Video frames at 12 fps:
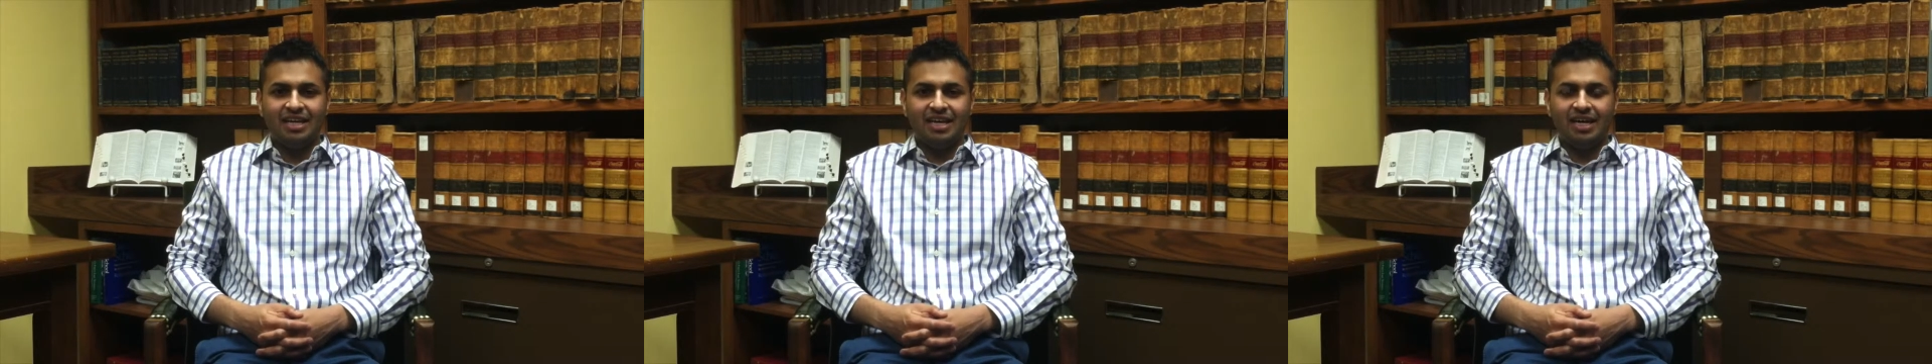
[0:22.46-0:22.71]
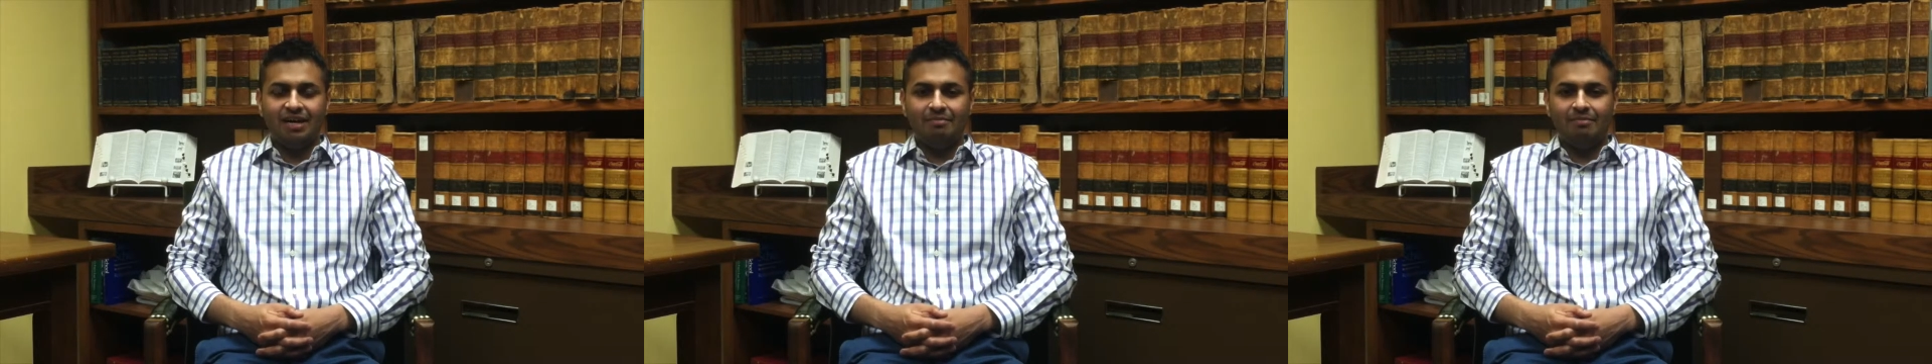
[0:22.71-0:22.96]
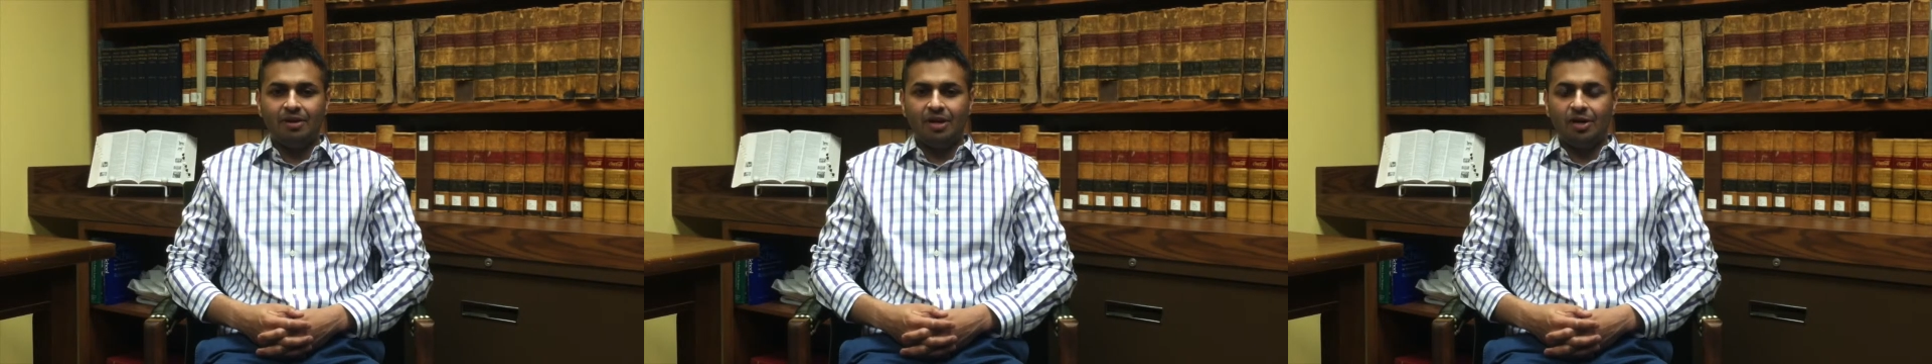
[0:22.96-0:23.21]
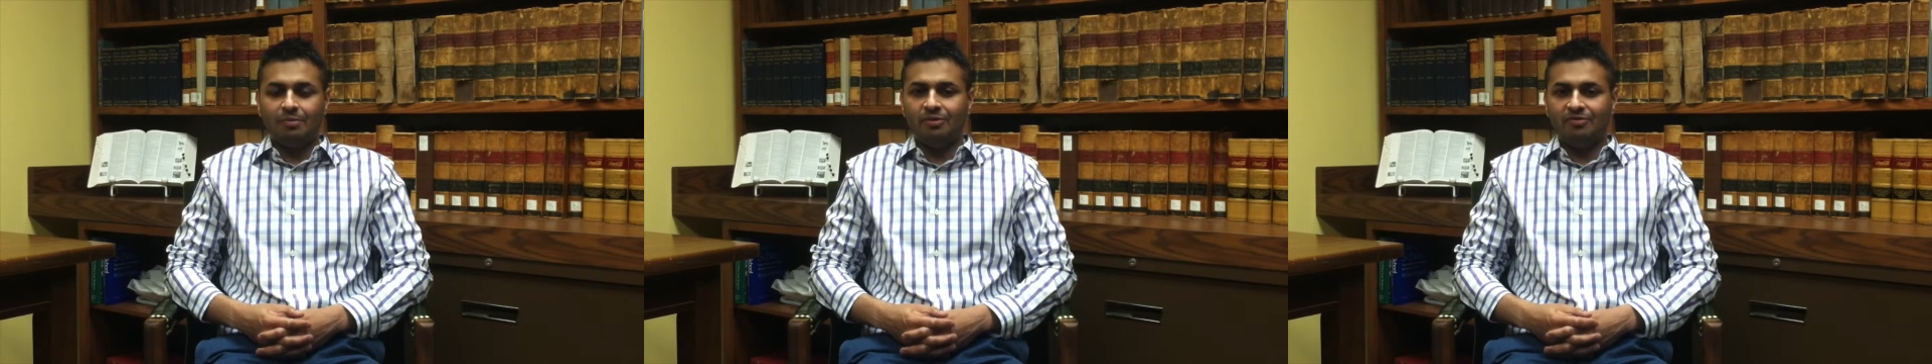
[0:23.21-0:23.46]
Um,
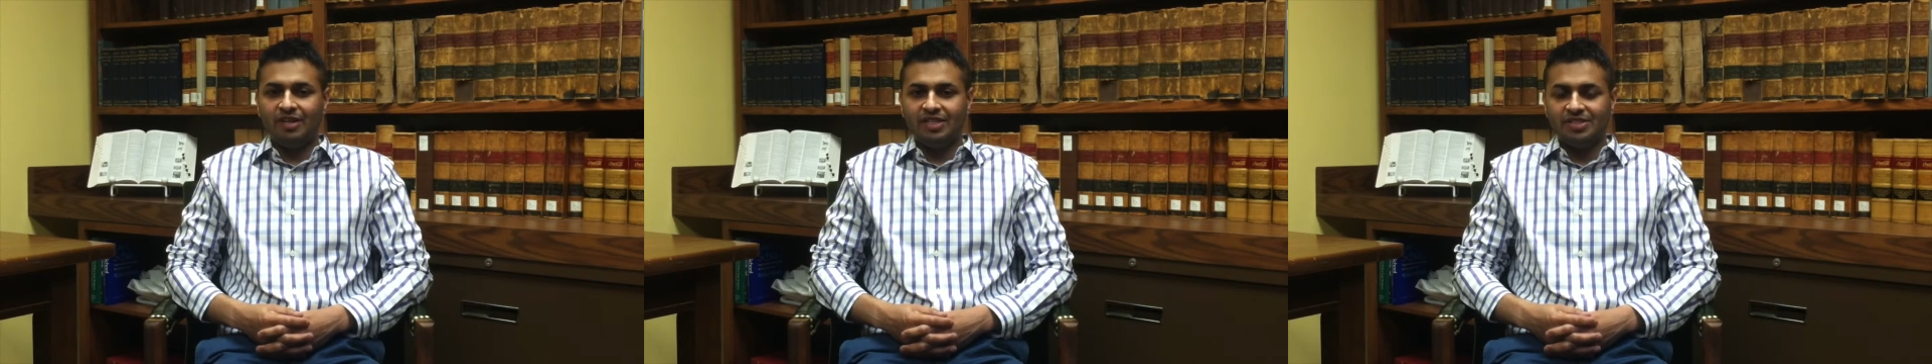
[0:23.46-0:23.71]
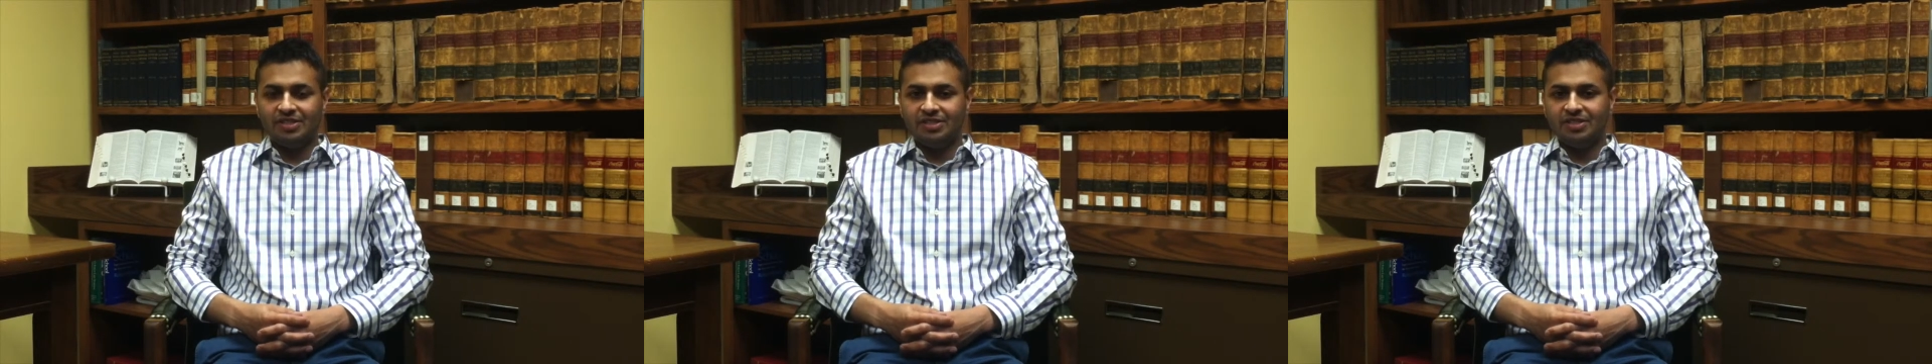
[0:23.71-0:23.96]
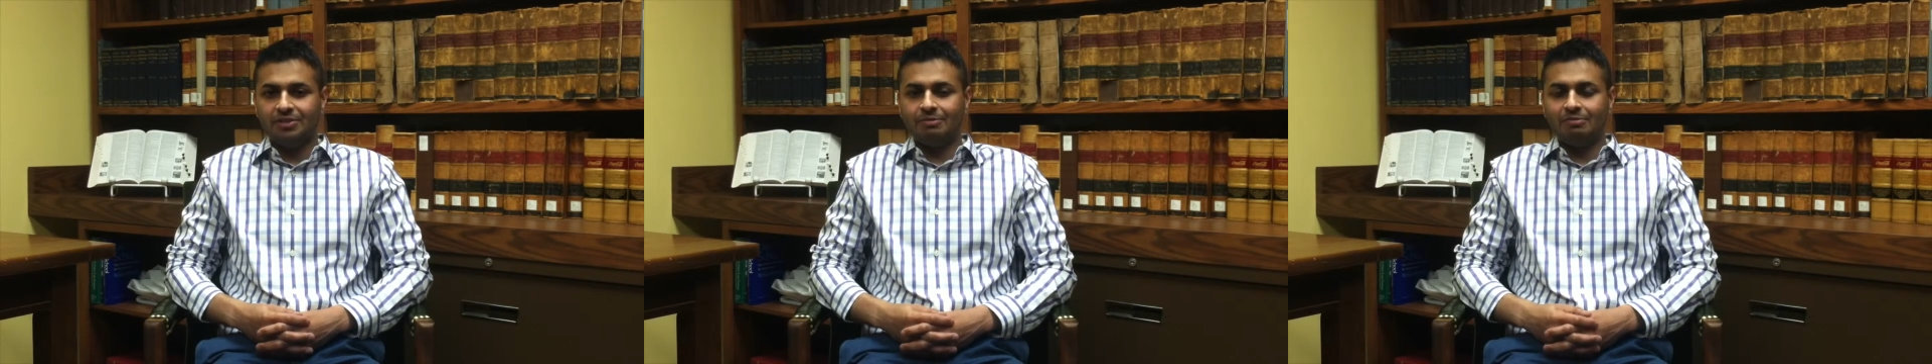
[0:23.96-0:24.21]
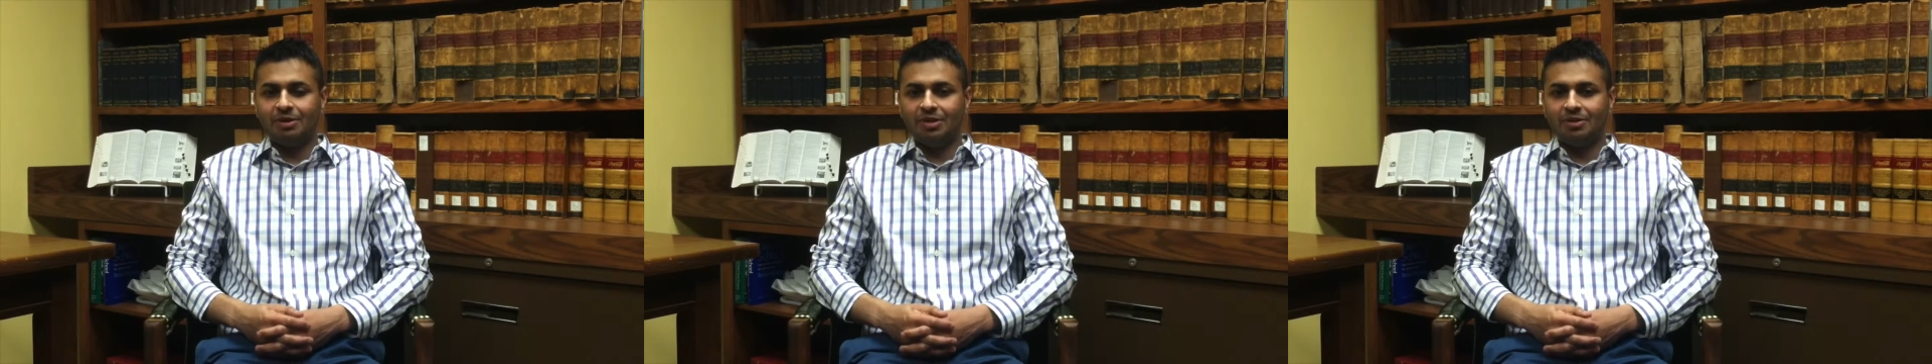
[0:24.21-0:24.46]
our professors are
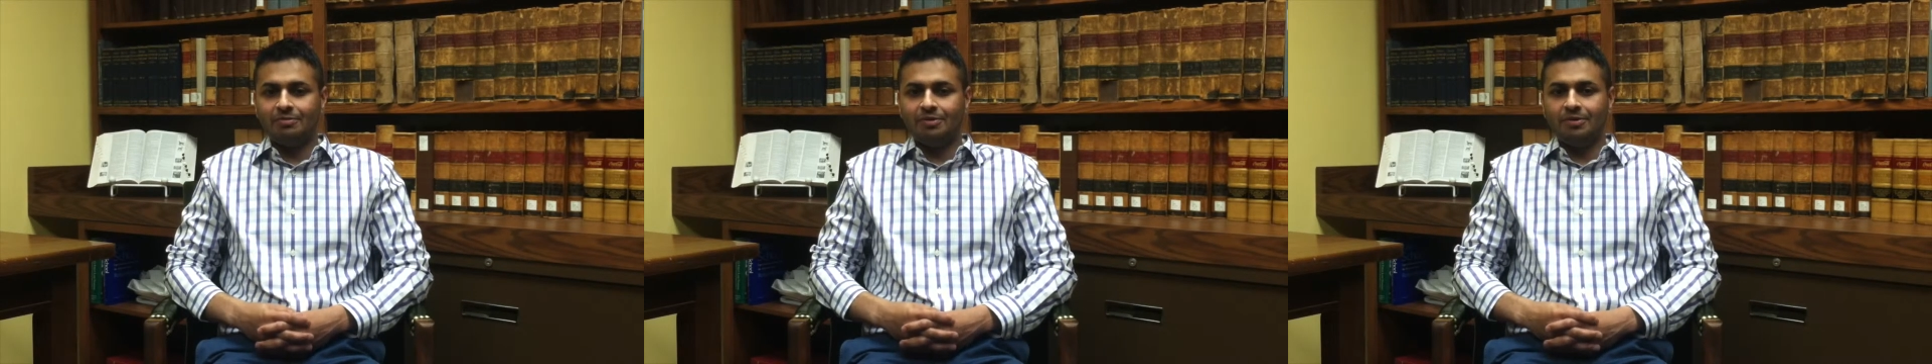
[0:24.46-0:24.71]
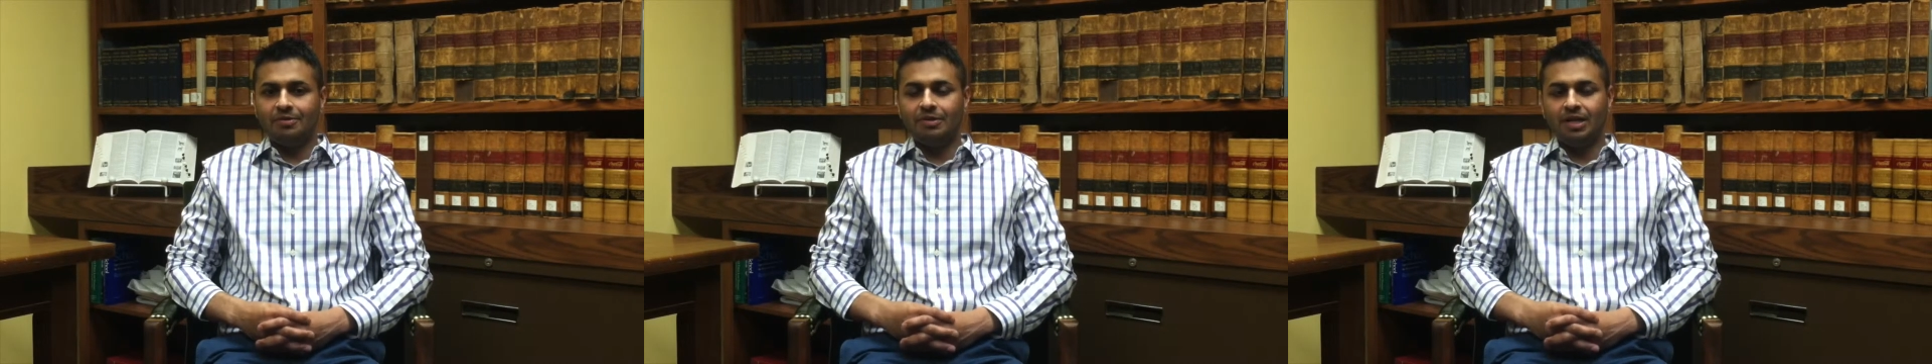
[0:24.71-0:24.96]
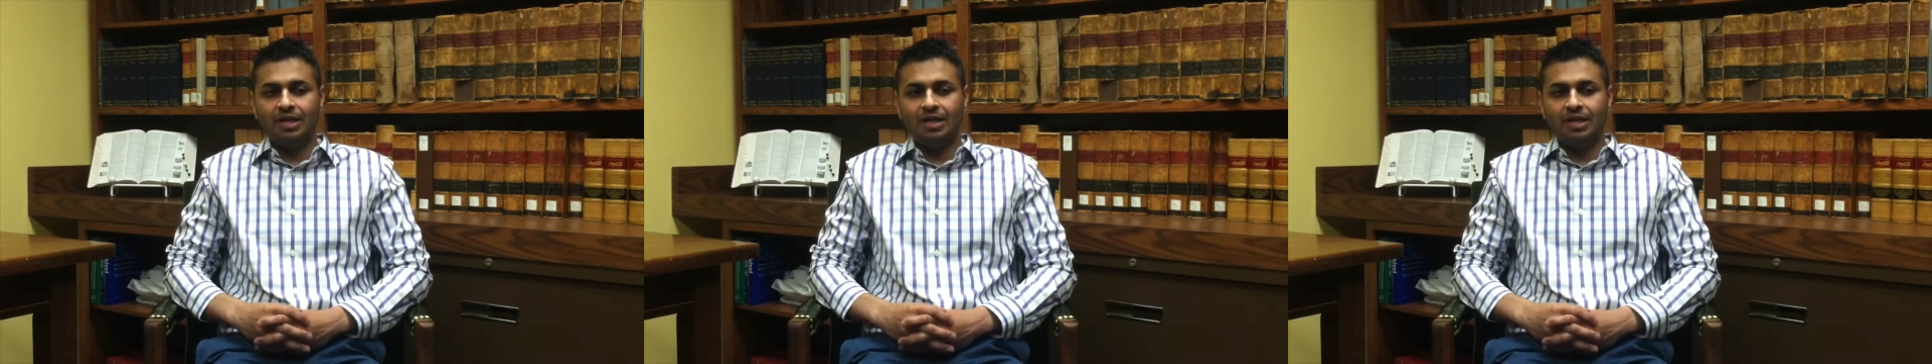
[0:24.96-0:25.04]
remarkable.